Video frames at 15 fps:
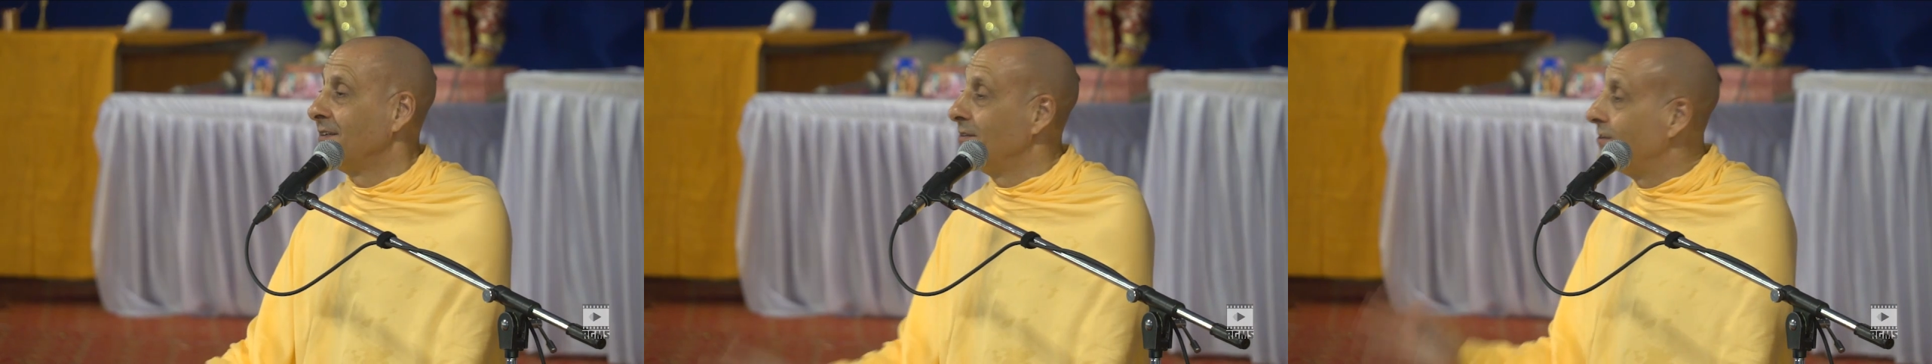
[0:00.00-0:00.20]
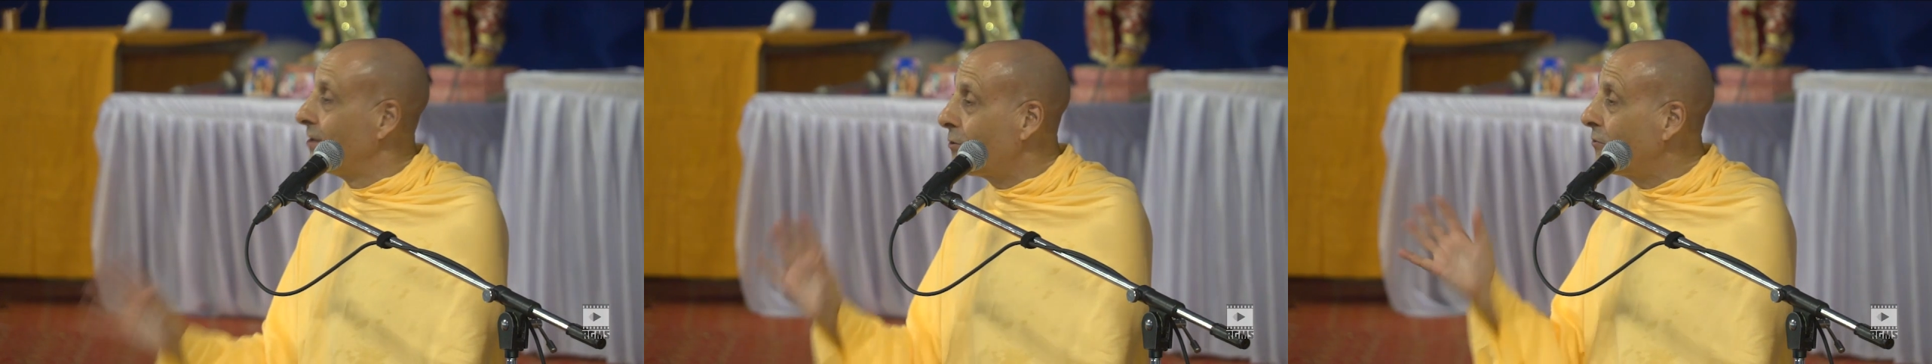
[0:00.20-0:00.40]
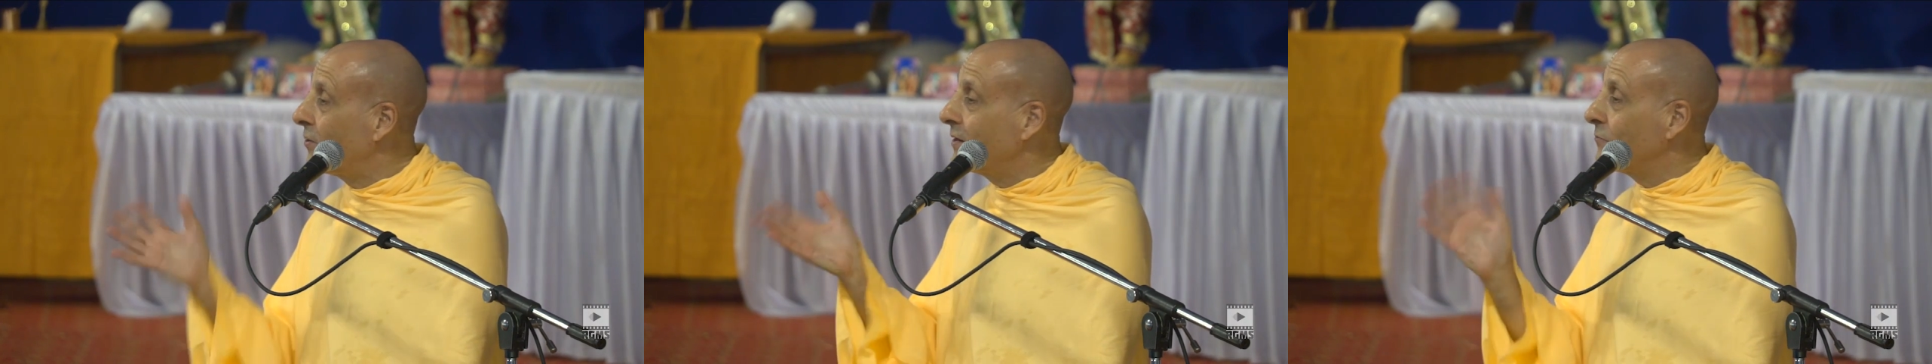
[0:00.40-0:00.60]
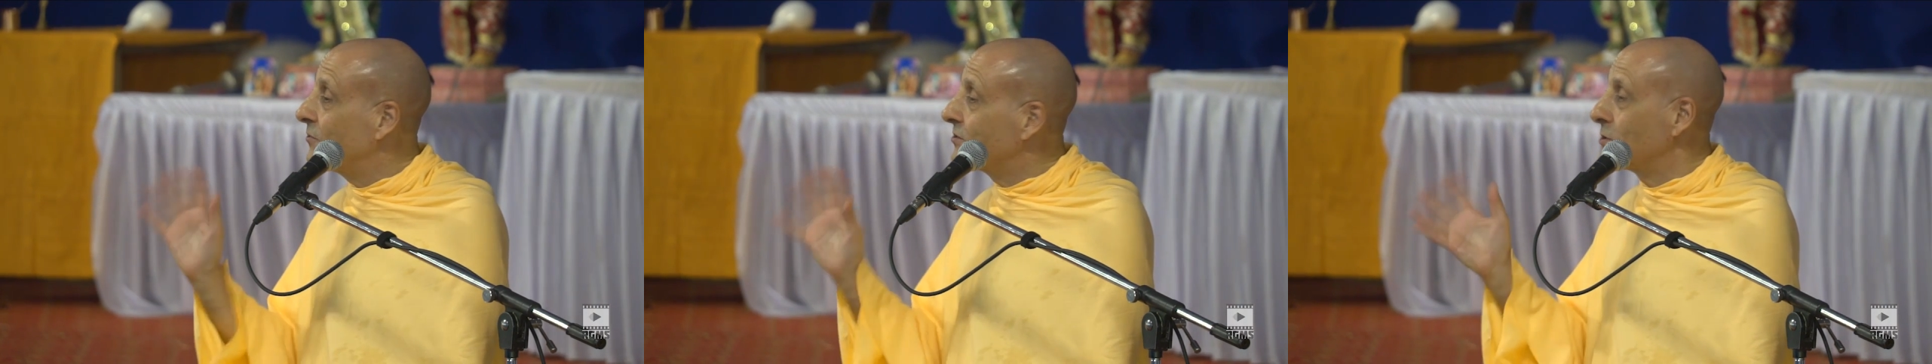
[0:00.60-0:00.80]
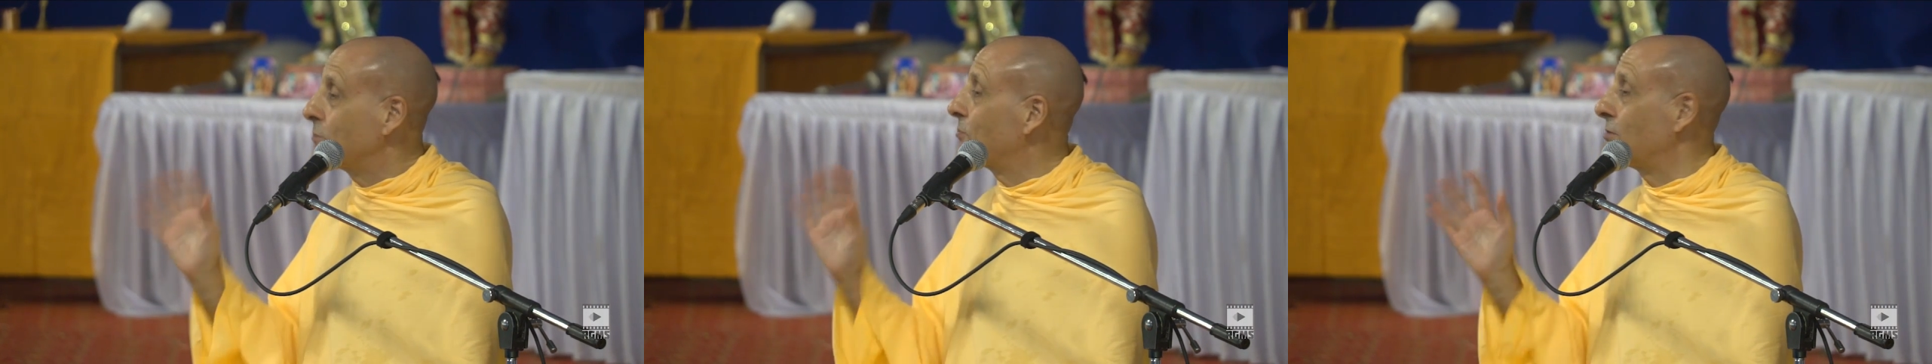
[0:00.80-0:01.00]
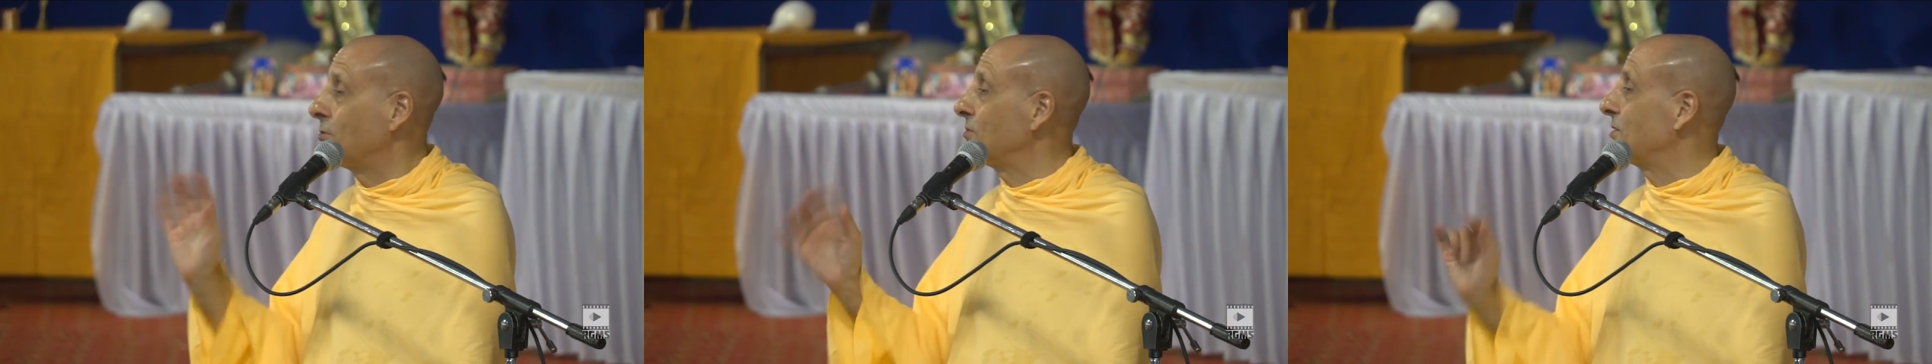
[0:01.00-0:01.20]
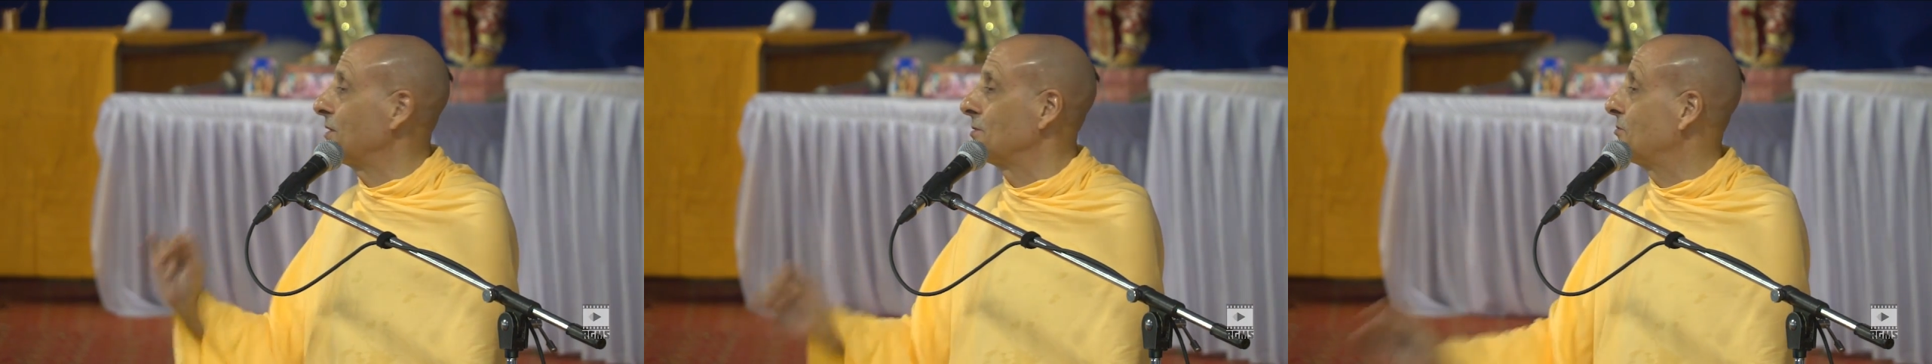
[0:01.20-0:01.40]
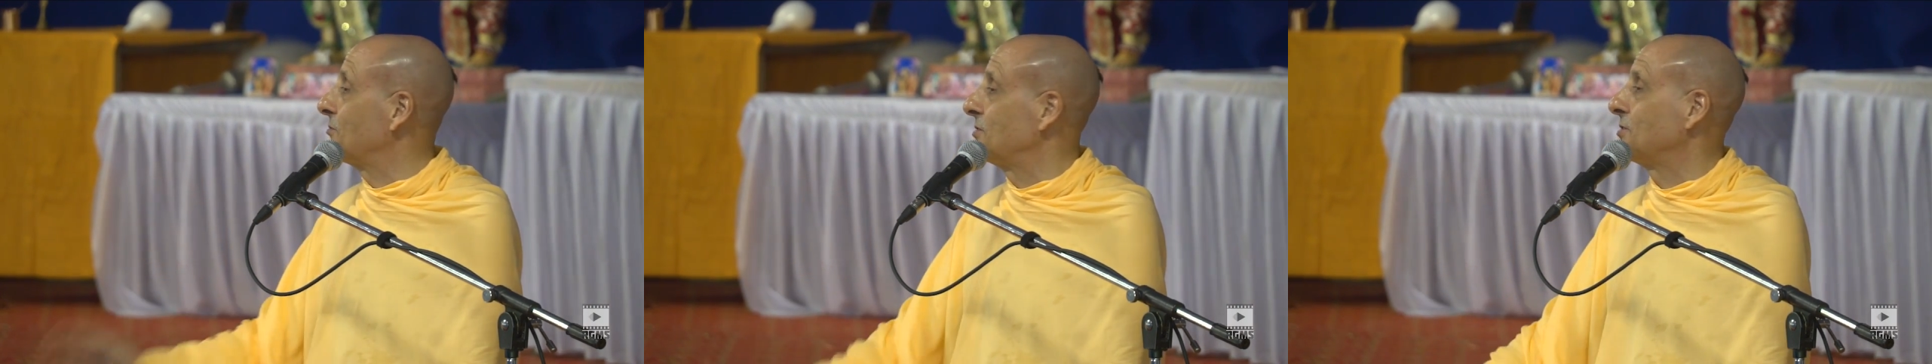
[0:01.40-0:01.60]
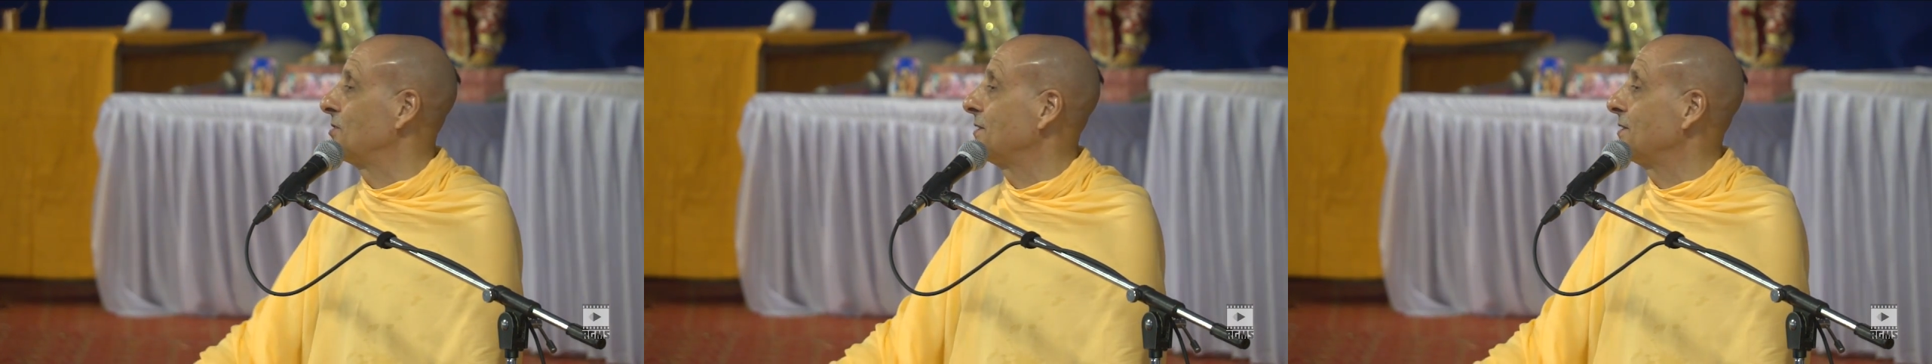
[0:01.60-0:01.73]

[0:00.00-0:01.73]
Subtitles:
No one was approaching Lord